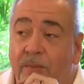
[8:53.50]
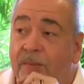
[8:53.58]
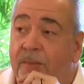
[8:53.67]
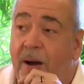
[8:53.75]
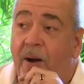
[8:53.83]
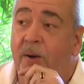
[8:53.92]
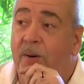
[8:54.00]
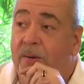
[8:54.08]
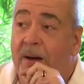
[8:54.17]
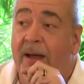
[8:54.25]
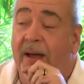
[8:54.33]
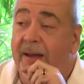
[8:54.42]

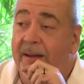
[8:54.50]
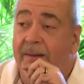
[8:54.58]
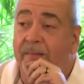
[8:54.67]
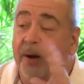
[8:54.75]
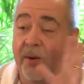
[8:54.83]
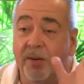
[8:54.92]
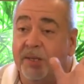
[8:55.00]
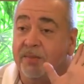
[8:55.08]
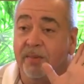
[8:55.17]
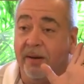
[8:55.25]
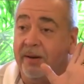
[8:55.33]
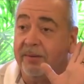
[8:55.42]
Mo
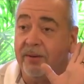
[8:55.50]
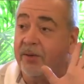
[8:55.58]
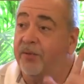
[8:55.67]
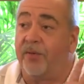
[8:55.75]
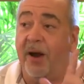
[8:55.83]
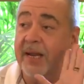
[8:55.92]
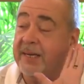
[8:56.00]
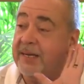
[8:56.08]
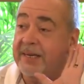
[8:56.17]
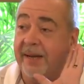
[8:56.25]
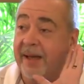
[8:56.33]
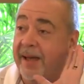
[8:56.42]
is a good
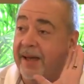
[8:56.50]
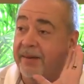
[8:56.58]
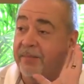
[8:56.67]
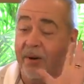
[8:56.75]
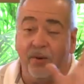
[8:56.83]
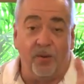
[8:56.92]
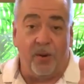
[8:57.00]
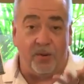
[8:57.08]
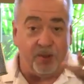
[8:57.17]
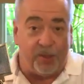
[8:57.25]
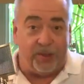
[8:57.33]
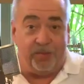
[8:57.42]
friend, and Mo who
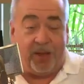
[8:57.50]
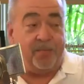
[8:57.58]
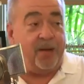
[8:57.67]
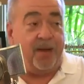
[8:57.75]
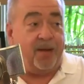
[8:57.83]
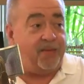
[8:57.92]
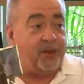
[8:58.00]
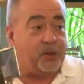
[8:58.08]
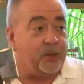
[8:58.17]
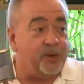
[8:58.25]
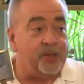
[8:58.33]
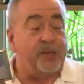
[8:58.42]
owns FL
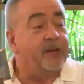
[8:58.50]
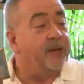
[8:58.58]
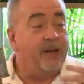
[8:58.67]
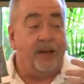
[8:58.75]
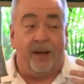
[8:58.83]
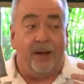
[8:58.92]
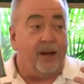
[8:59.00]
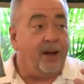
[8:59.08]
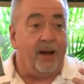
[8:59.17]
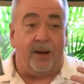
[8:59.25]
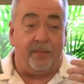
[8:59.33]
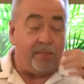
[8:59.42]
Tours,
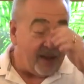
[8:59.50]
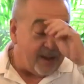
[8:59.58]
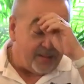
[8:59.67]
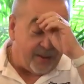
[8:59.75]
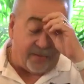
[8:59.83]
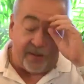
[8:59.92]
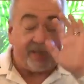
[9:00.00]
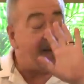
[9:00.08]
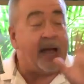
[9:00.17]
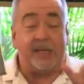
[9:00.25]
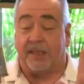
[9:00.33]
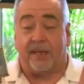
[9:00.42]
and they're
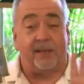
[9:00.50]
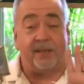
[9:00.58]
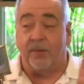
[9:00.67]
fantastic.